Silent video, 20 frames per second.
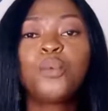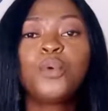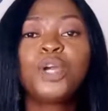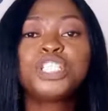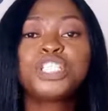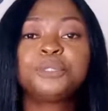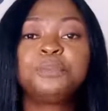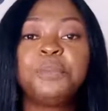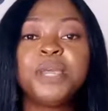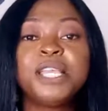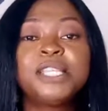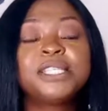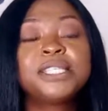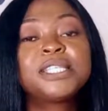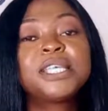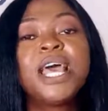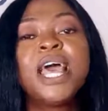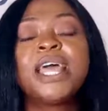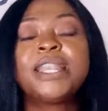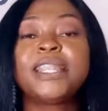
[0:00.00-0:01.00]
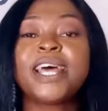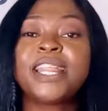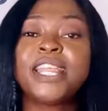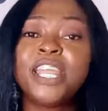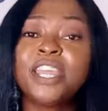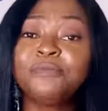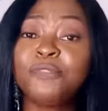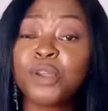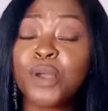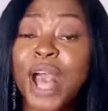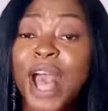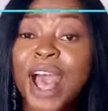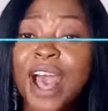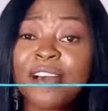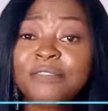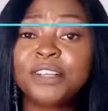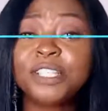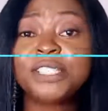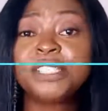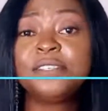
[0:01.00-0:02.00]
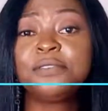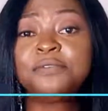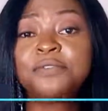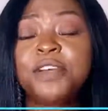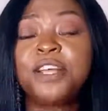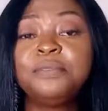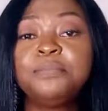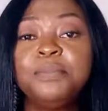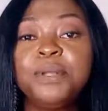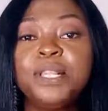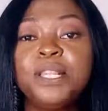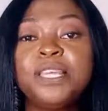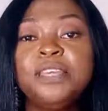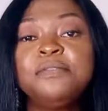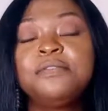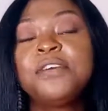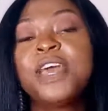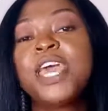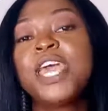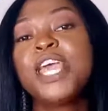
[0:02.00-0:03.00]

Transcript: which means that if you have a different belief,